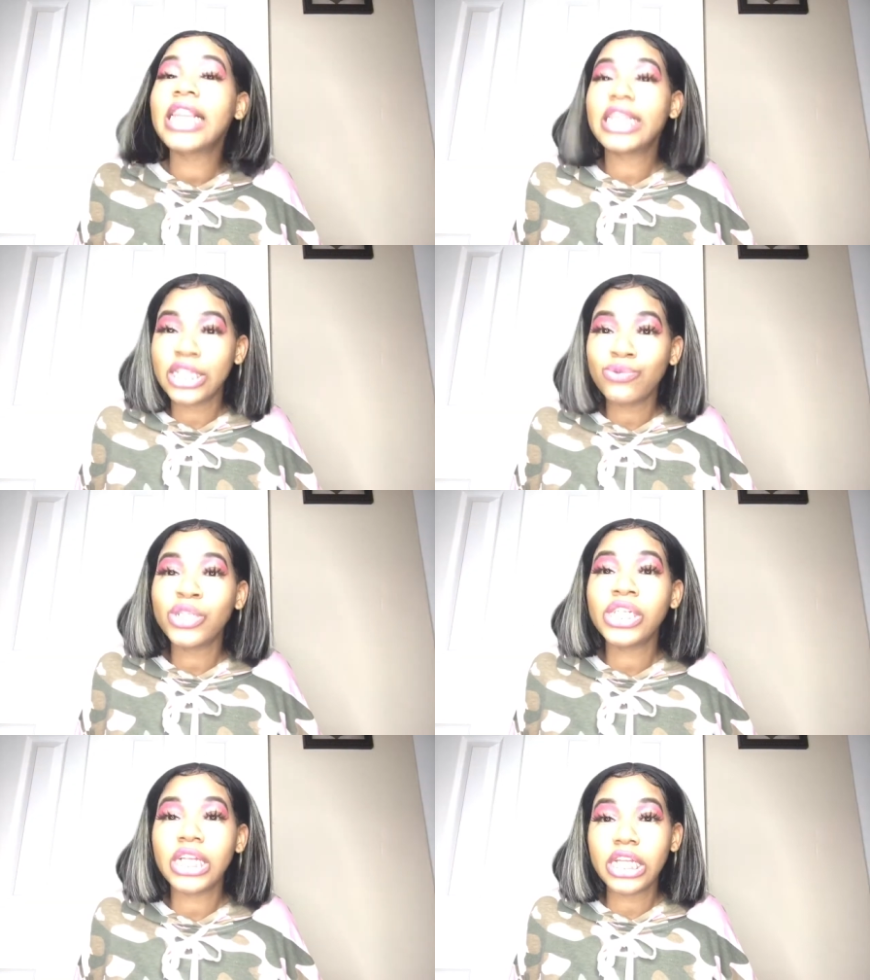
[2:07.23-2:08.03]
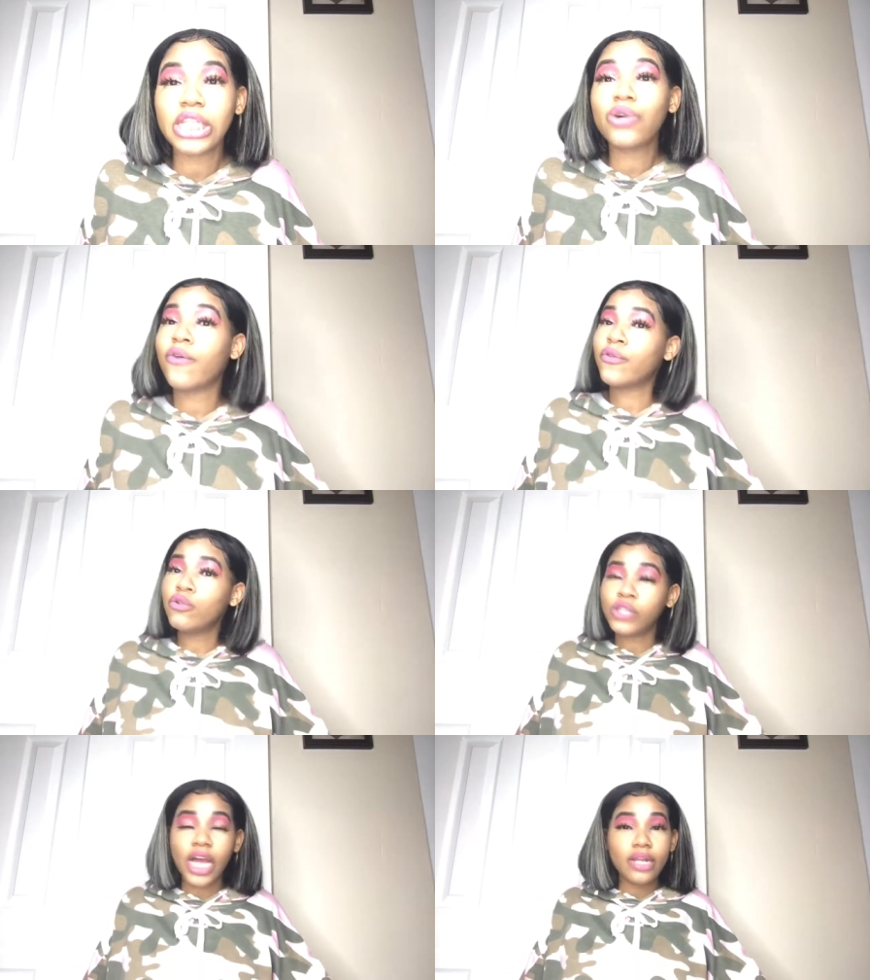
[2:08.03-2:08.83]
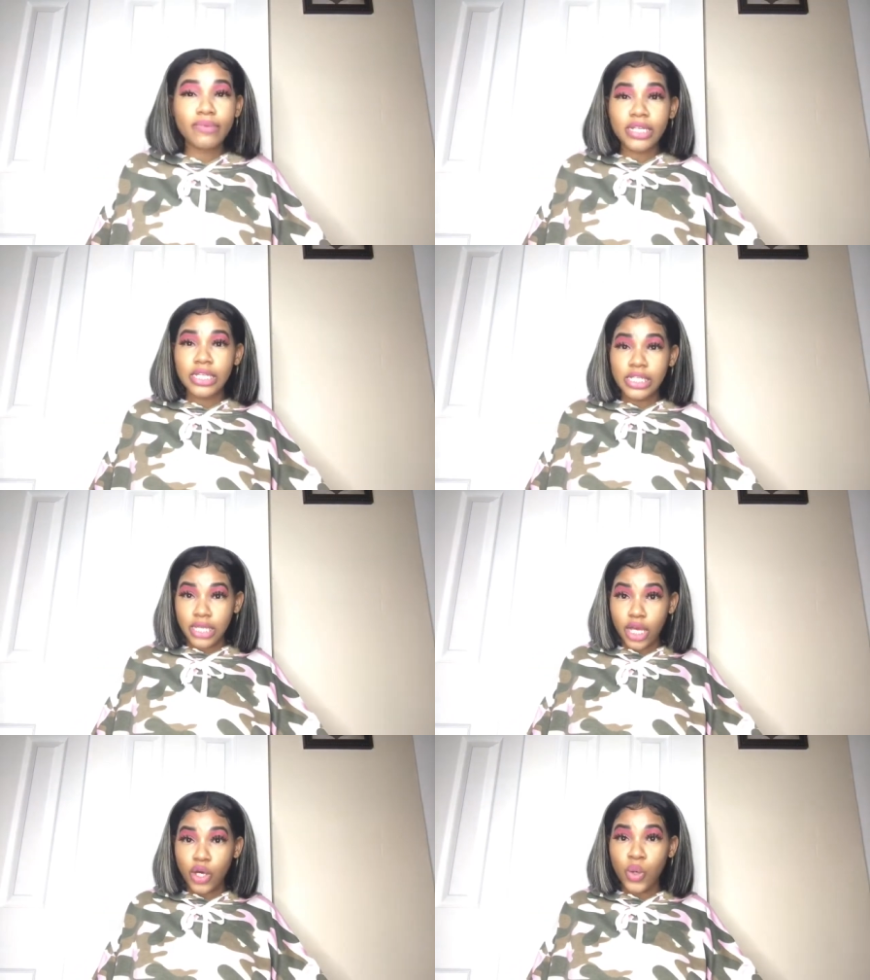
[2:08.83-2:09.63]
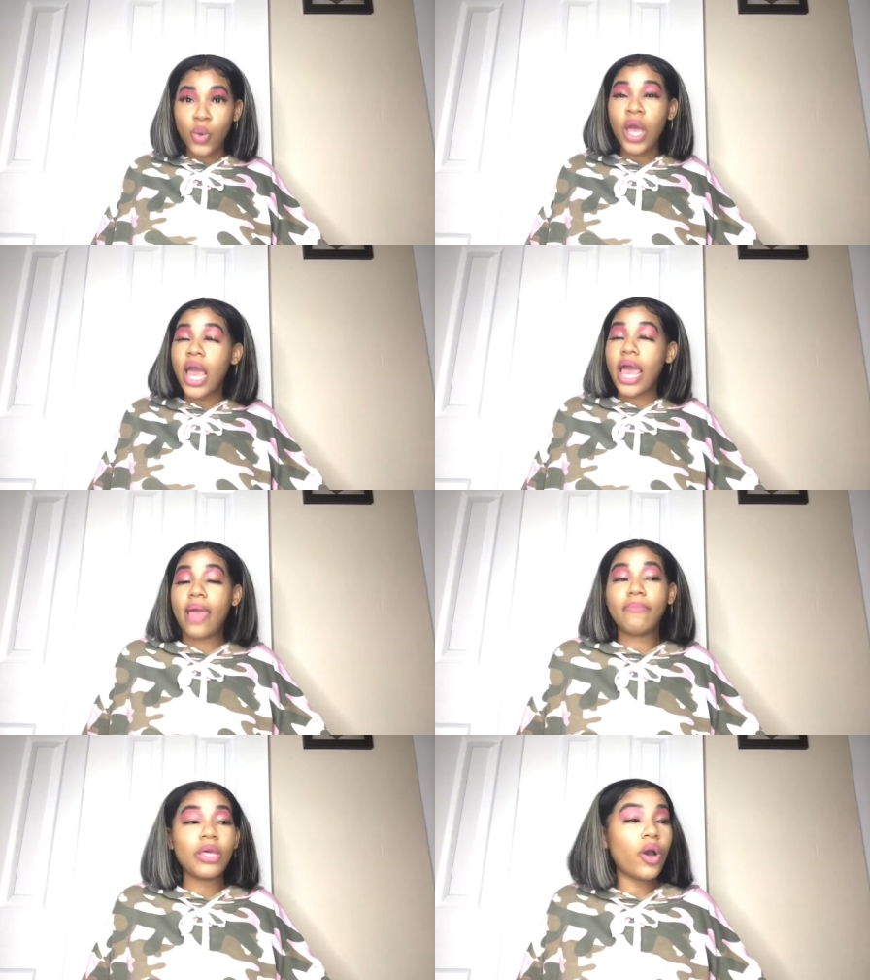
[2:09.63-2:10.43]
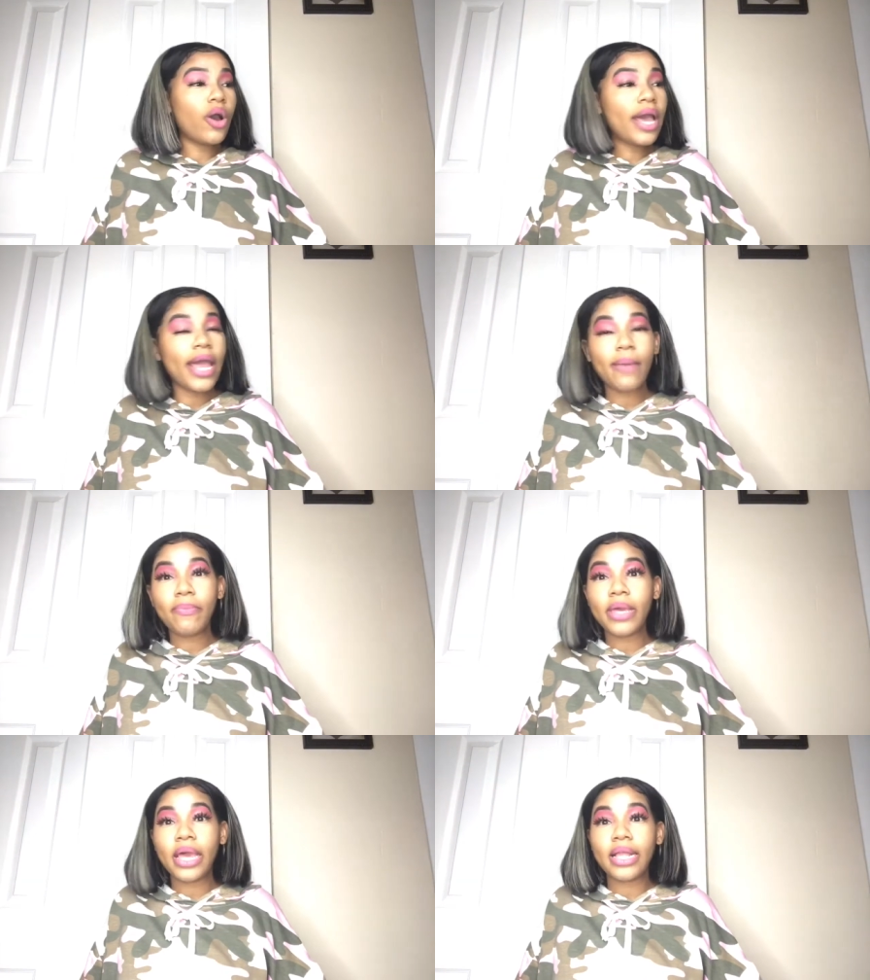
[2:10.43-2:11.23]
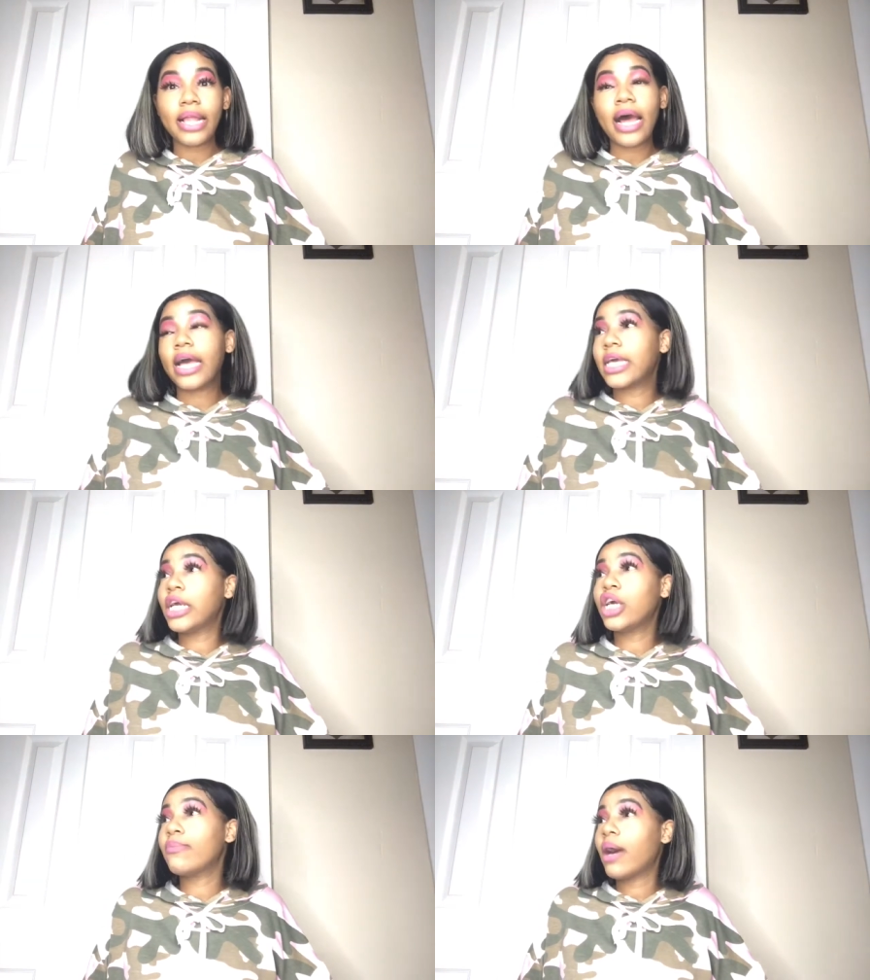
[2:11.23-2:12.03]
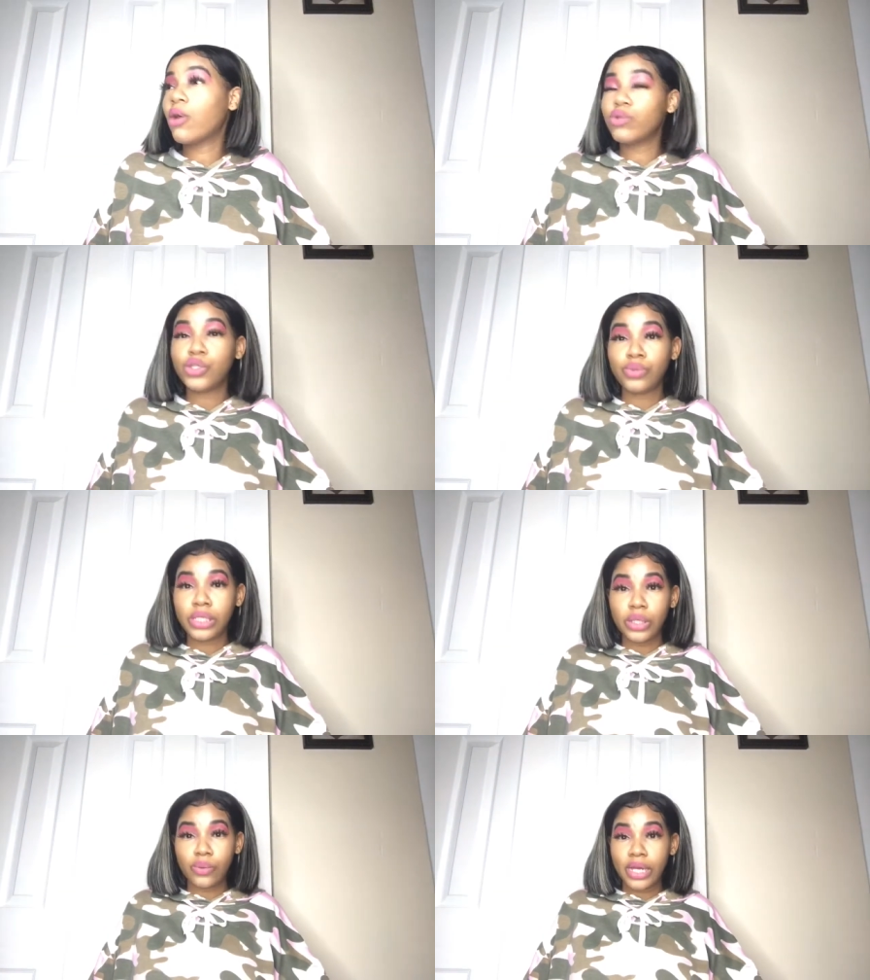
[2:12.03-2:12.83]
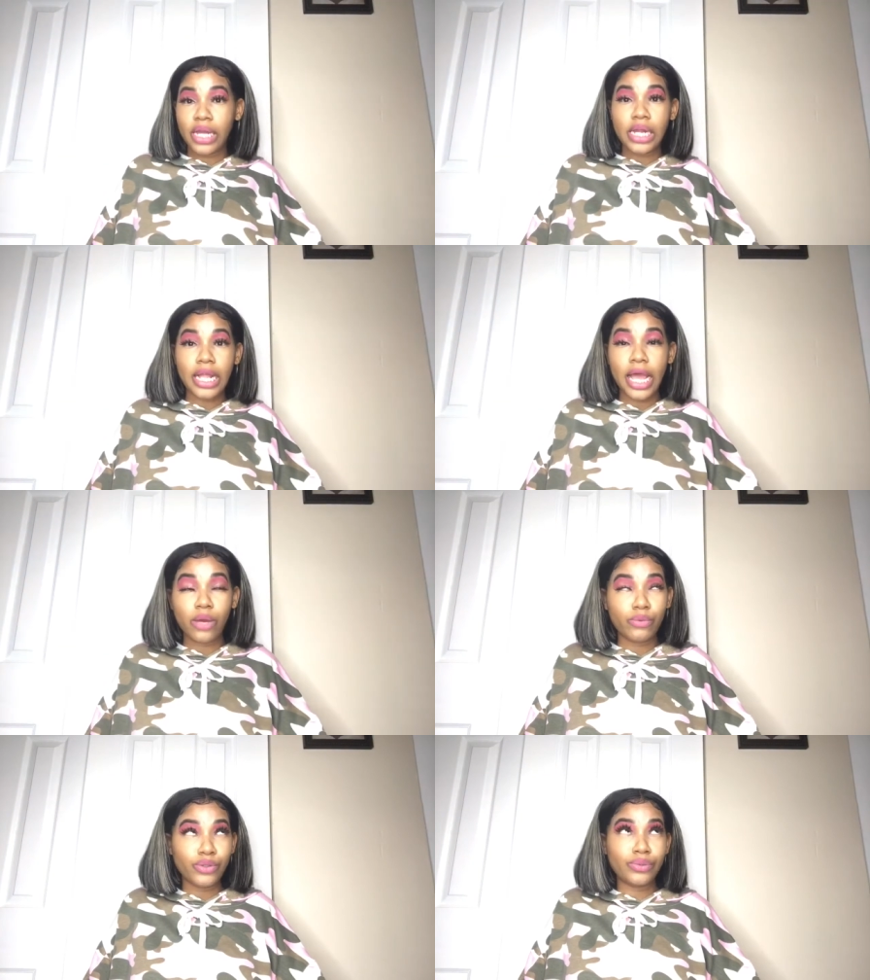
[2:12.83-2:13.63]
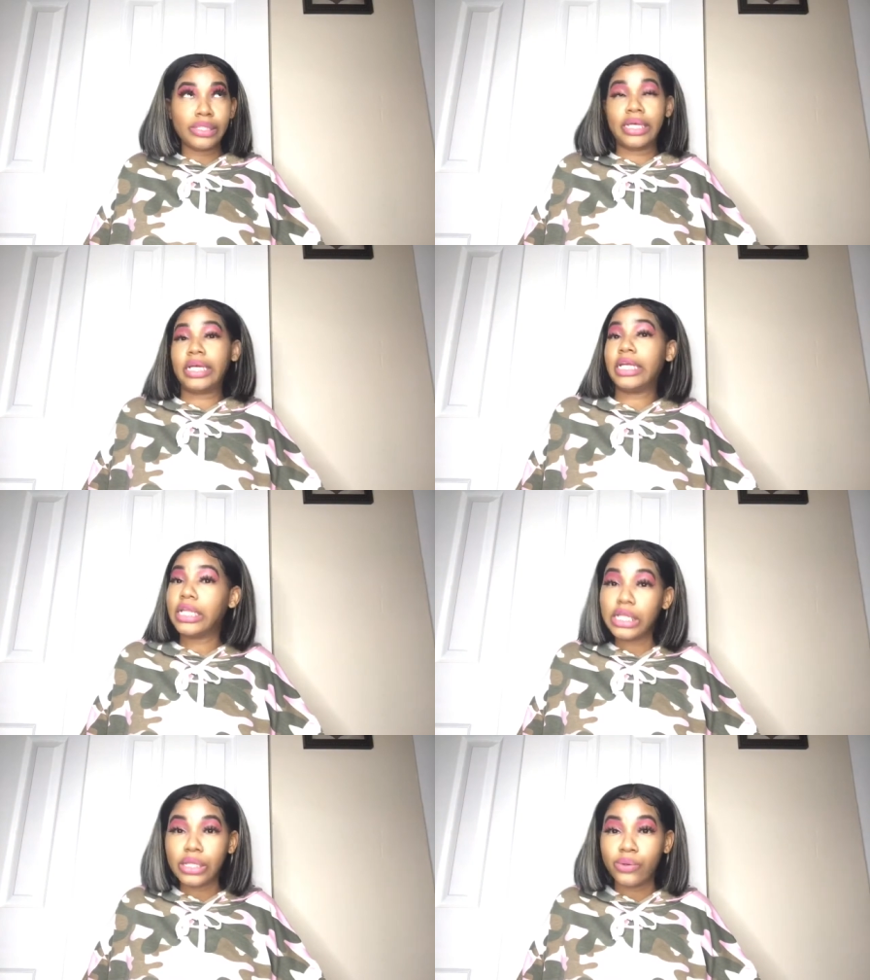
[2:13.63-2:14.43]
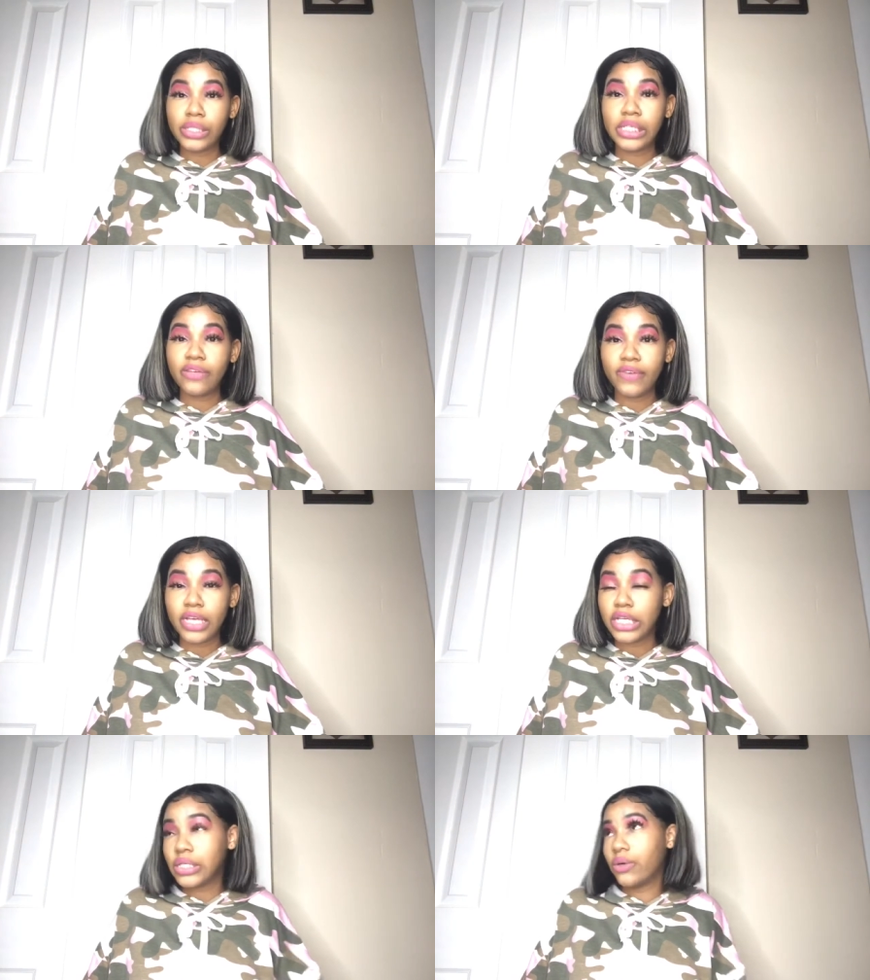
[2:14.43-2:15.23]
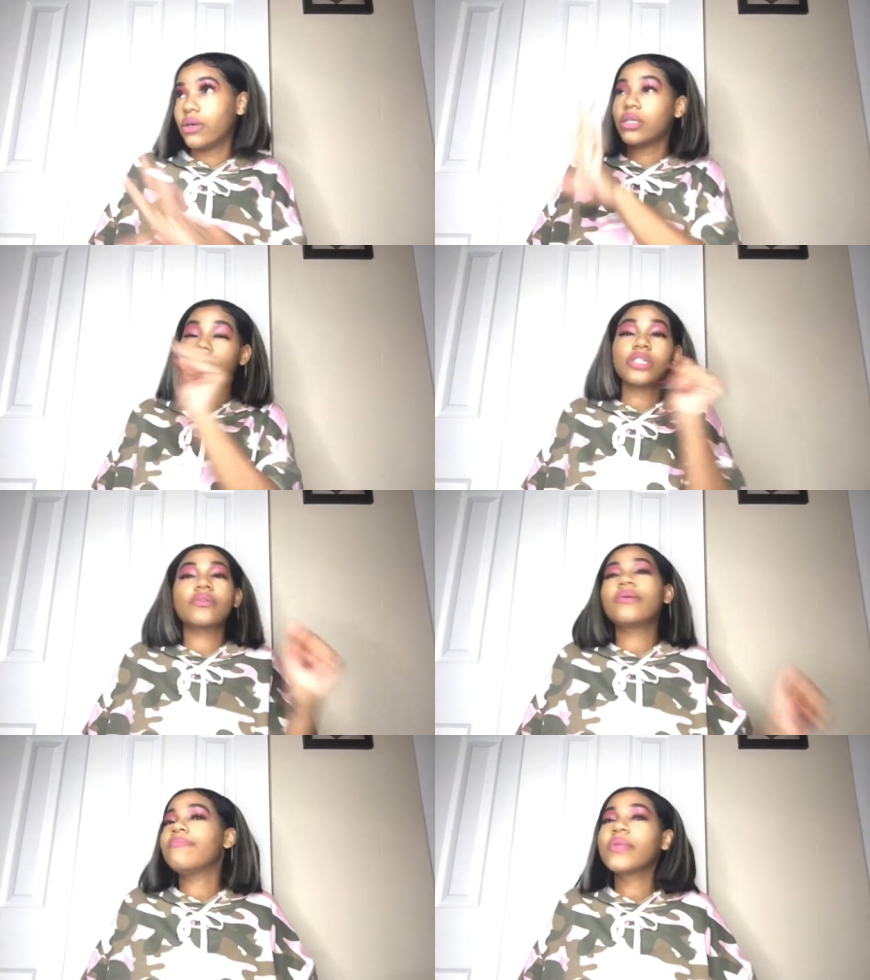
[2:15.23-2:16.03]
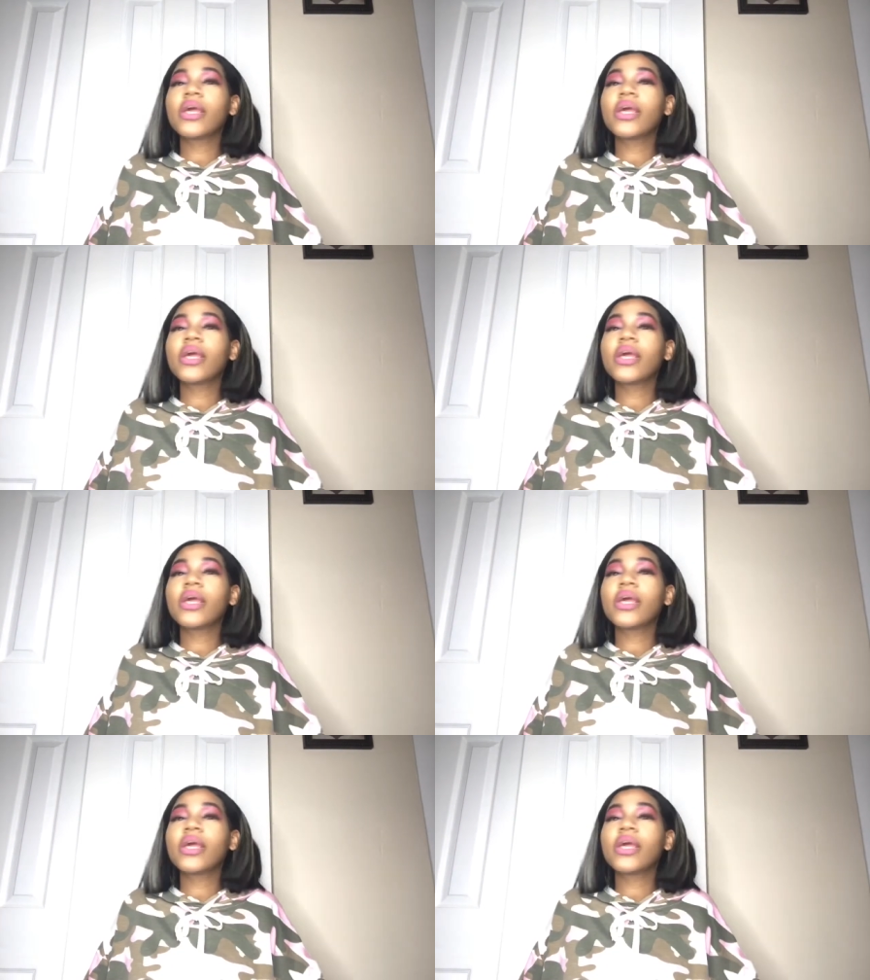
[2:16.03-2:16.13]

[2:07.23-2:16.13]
This is what you need to do. If you trying to be single and be all happy and not care about what you see on the internet and what you see on T Vs or on the street,